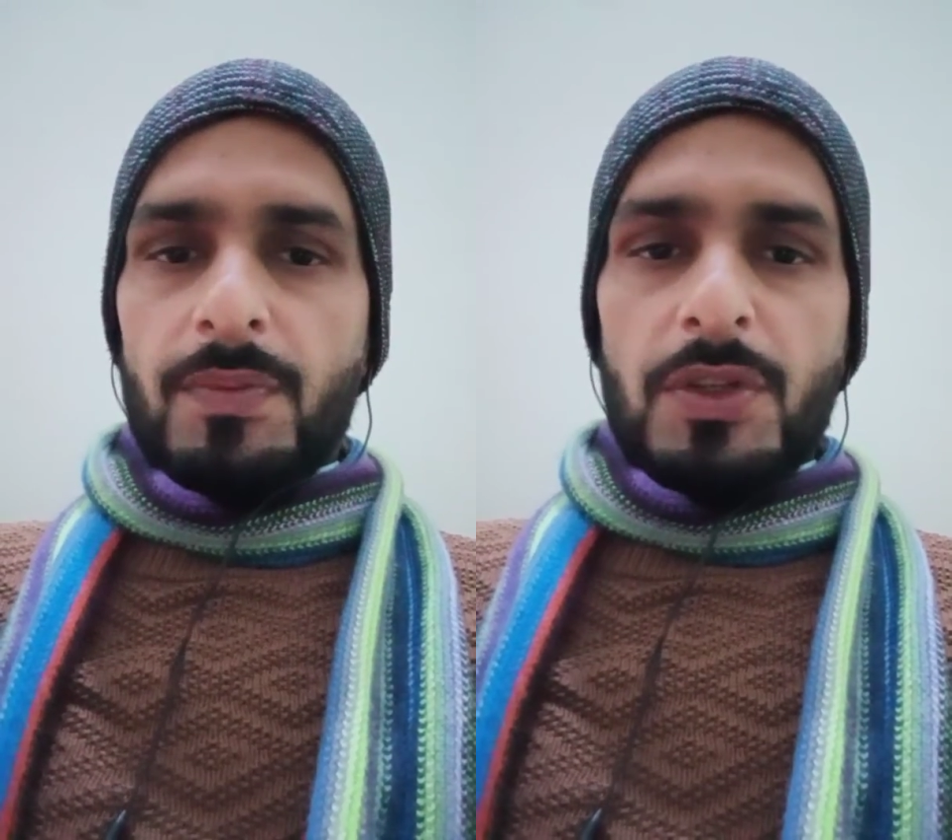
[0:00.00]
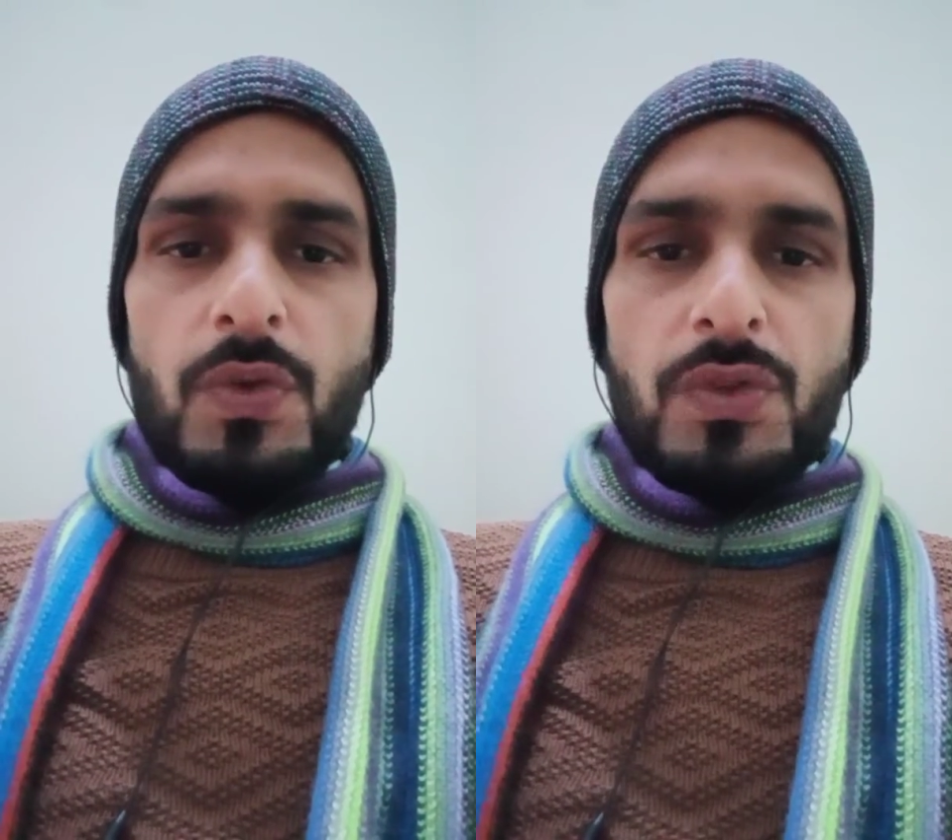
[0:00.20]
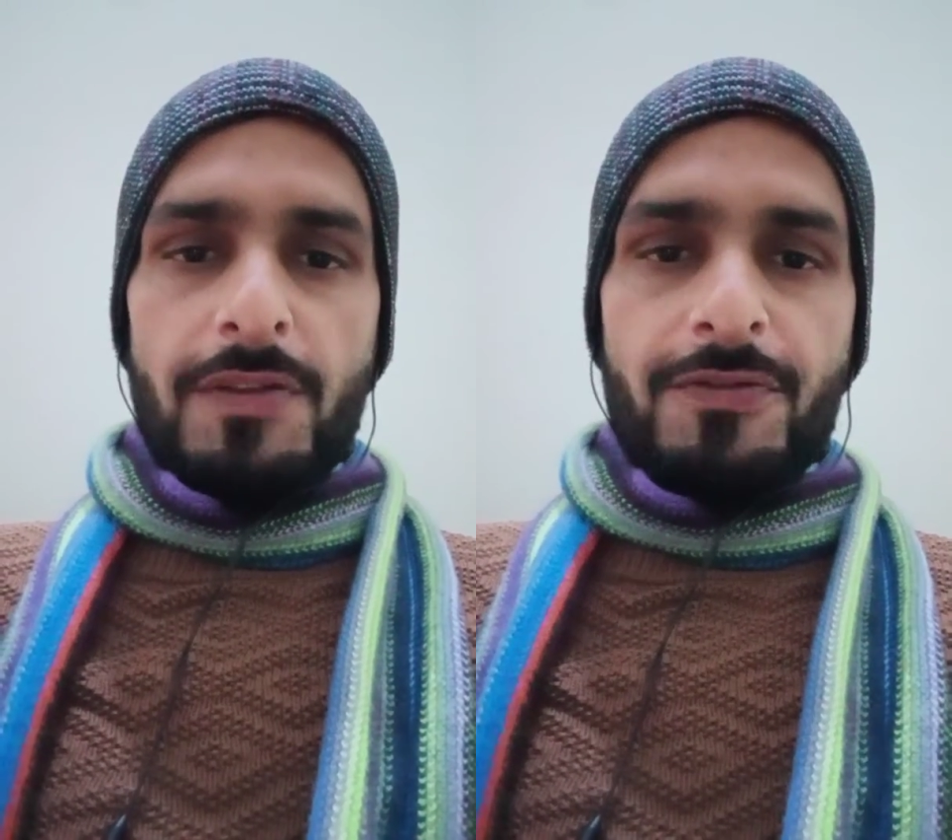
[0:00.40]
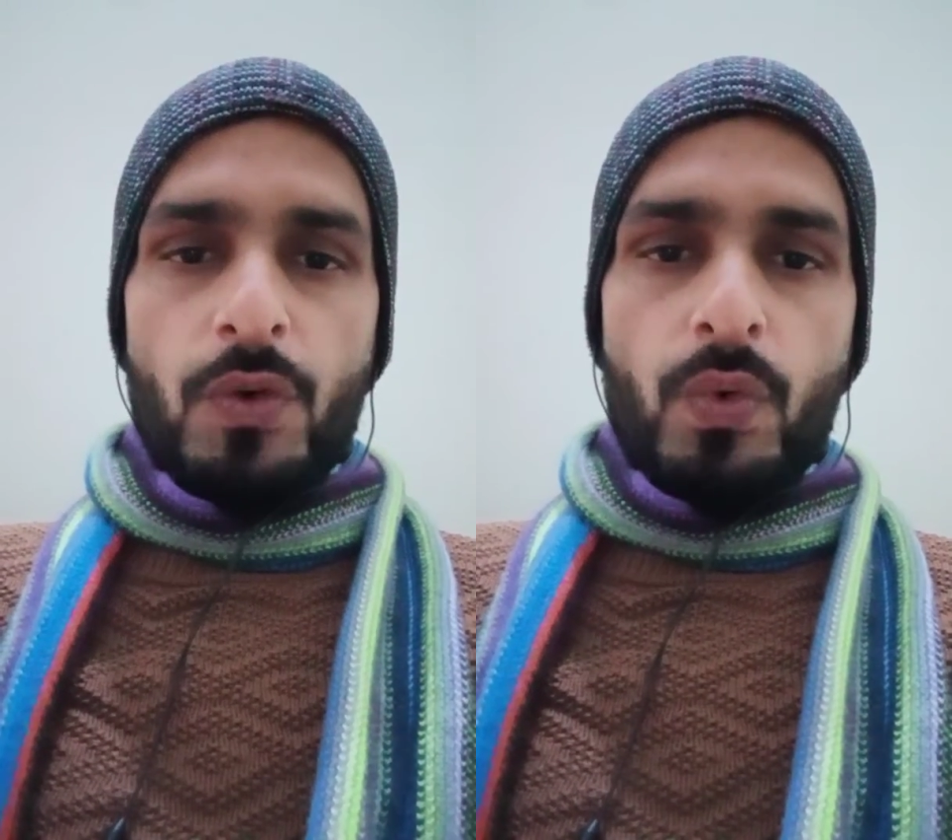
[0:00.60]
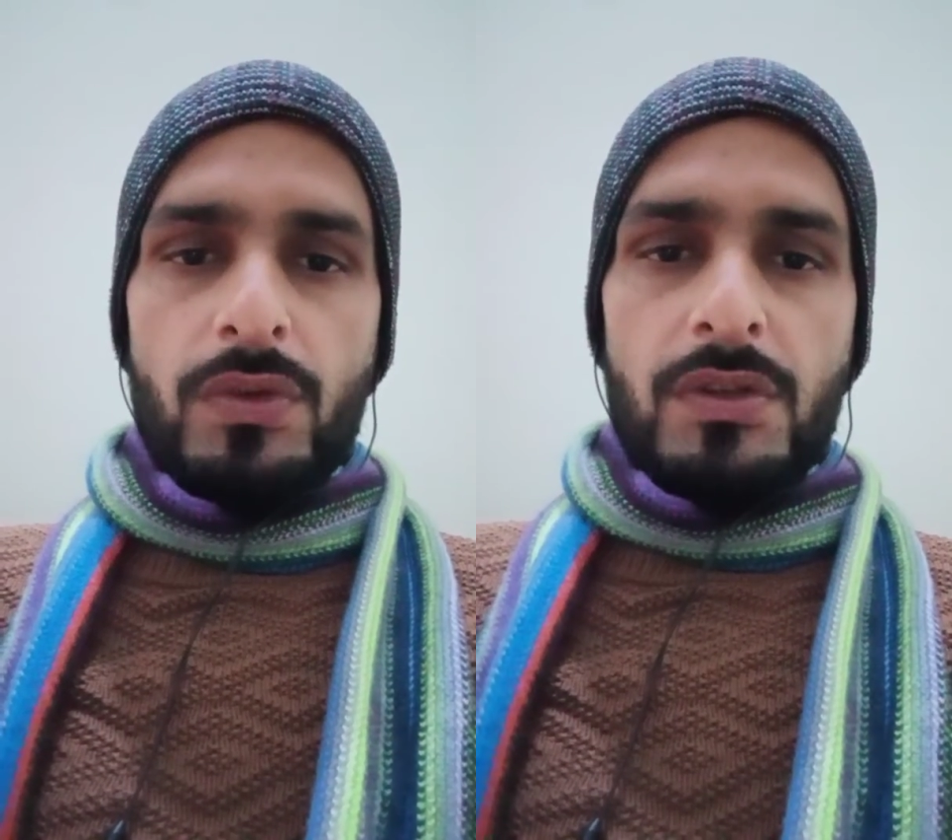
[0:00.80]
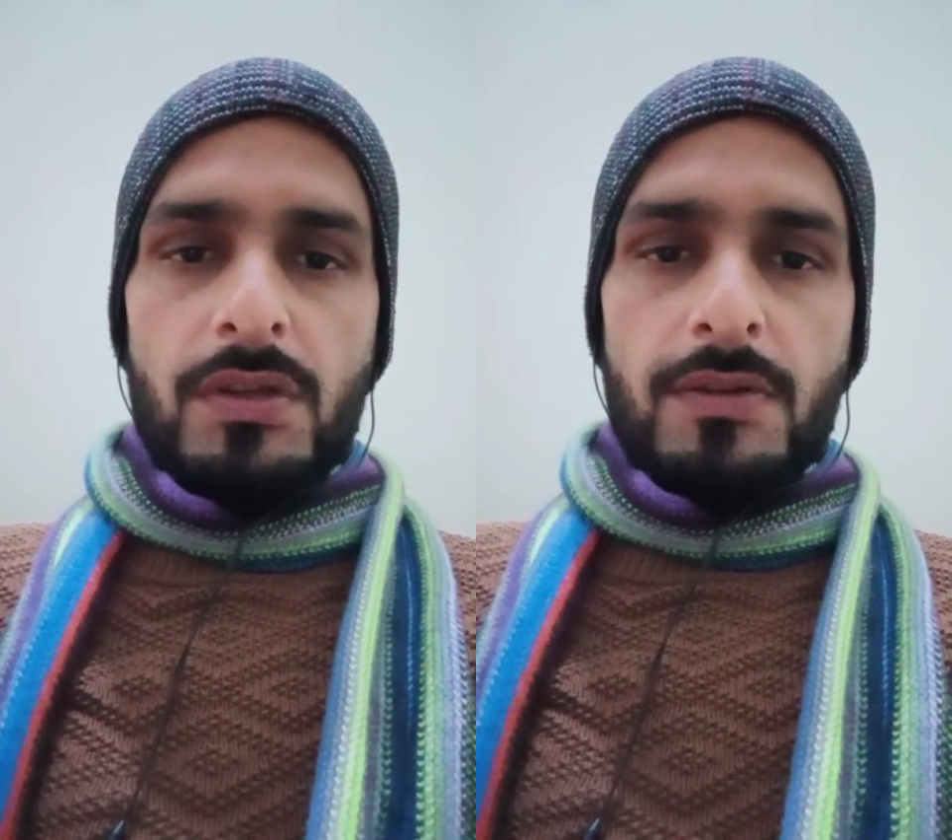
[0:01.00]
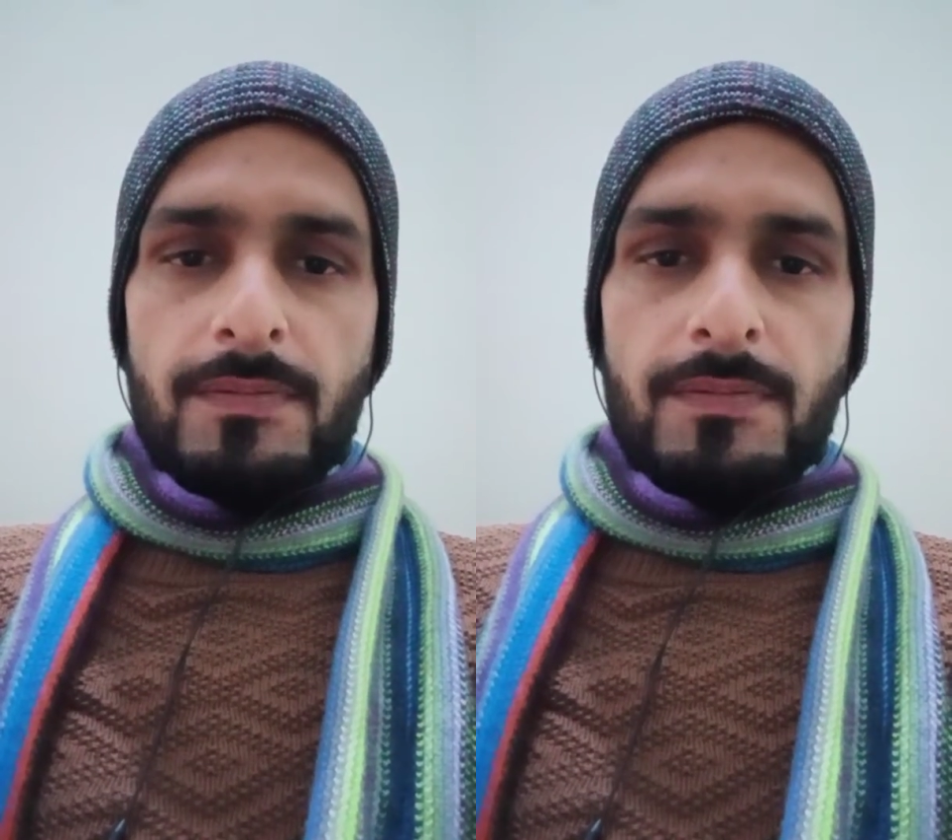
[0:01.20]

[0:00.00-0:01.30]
use of fruits.